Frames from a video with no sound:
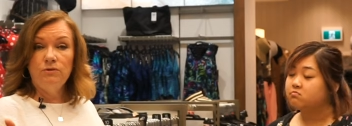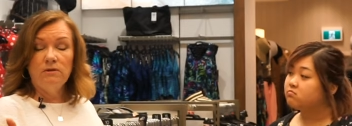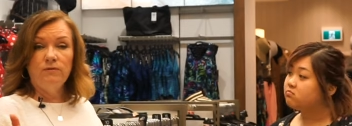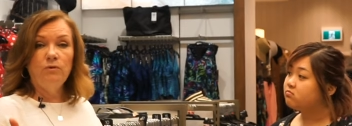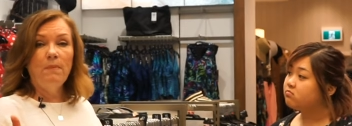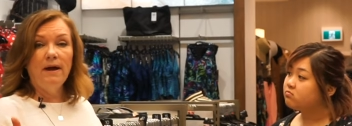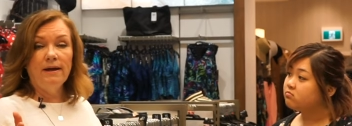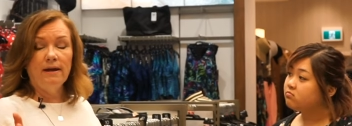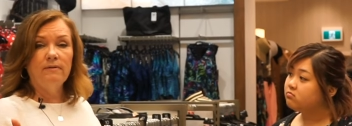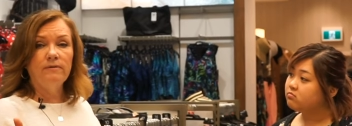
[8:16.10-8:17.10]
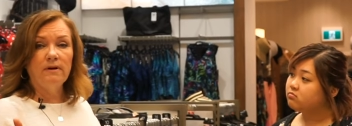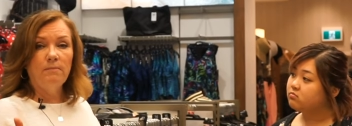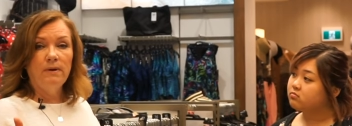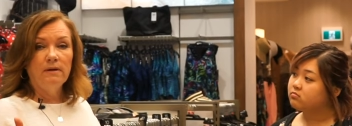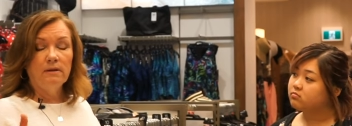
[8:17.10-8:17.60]
Speaker 1: true. If you buy a cover
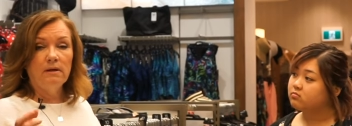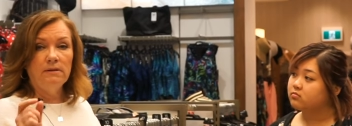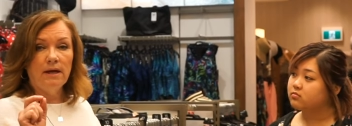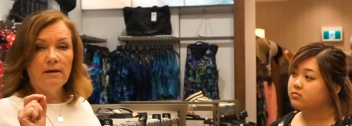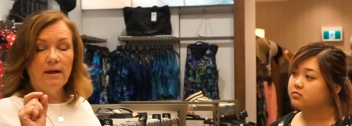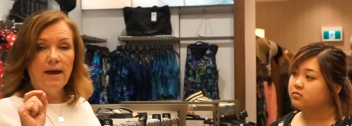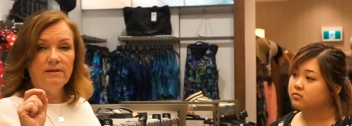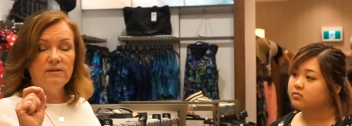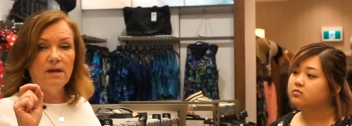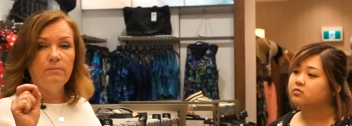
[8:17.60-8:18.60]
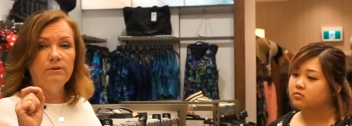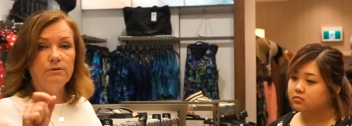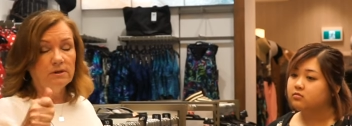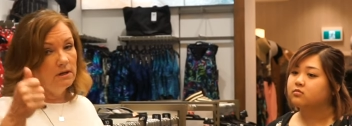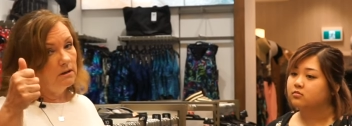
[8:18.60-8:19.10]
up that has double
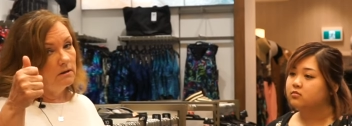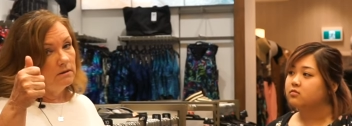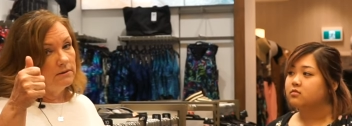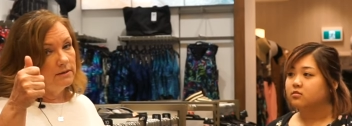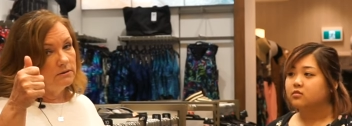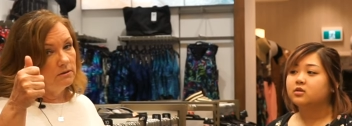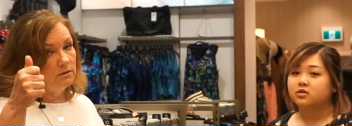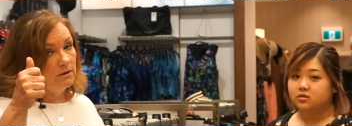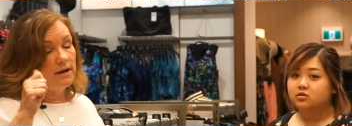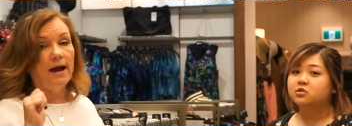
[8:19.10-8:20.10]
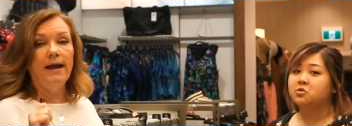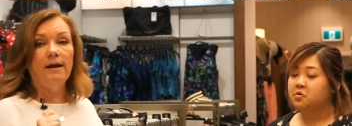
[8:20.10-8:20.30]
duty, that's good. I